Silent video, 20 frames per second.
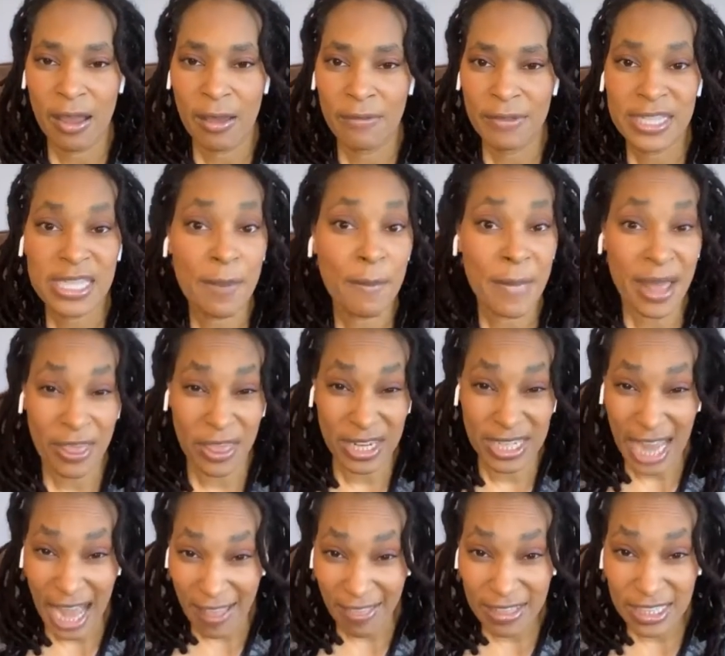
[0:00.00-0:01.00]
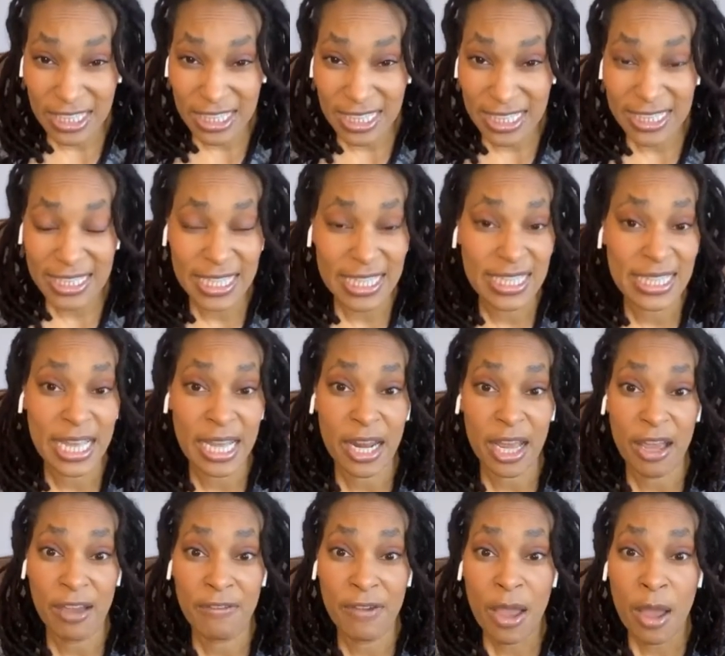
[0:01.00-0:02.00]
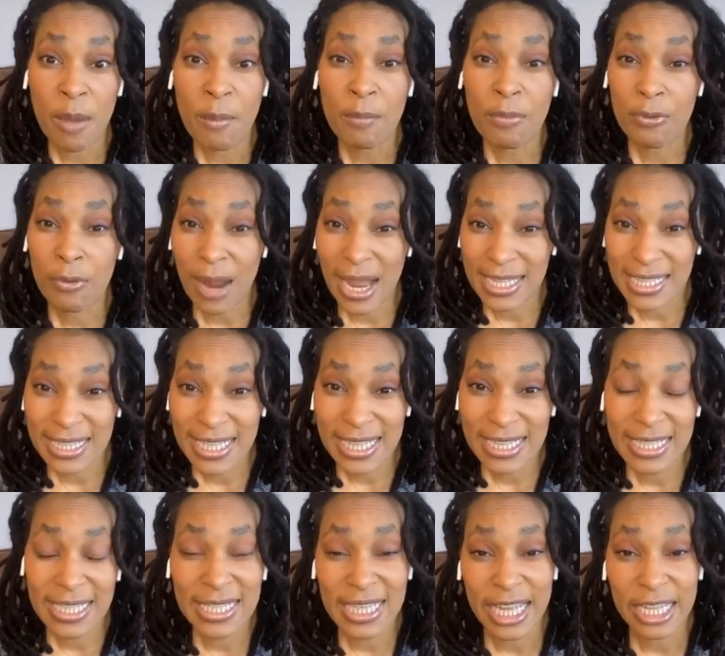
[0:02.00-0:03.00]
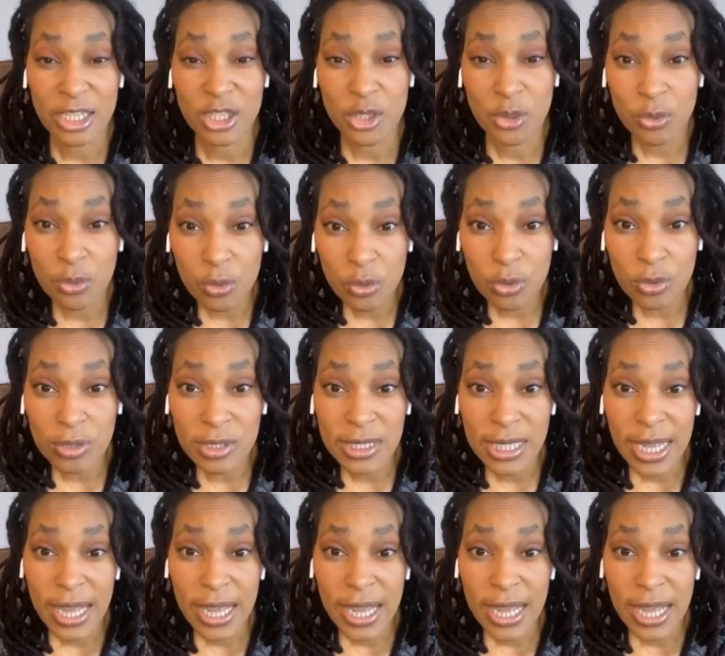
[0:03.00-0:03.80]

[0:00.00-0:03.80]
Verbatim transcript: it's a methodology, it's a set of processes and tools,